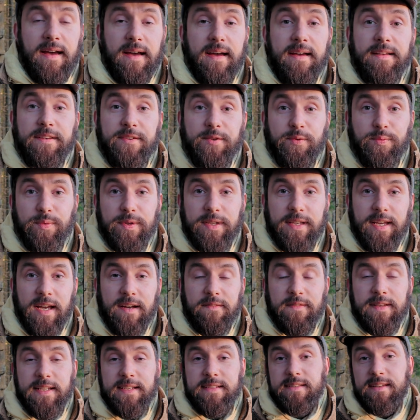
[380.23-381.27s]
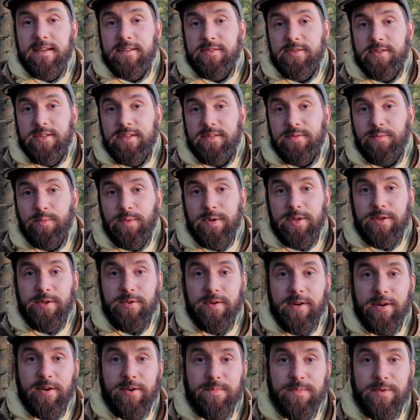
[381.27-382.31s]
and you will have less tension when you
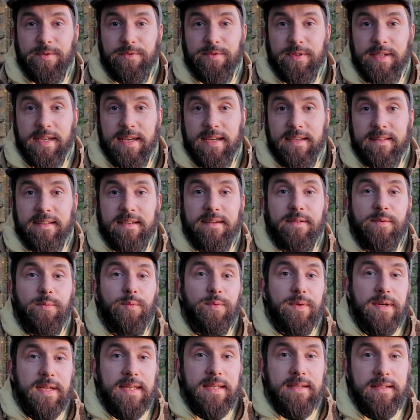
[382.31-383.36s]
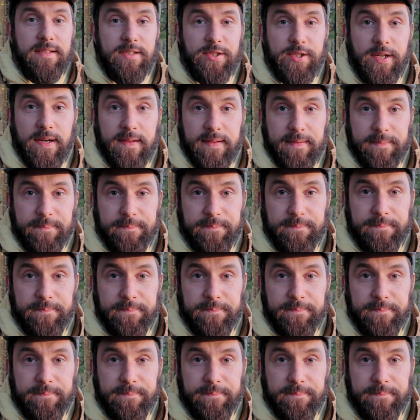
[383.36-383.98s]
are communicating with each other.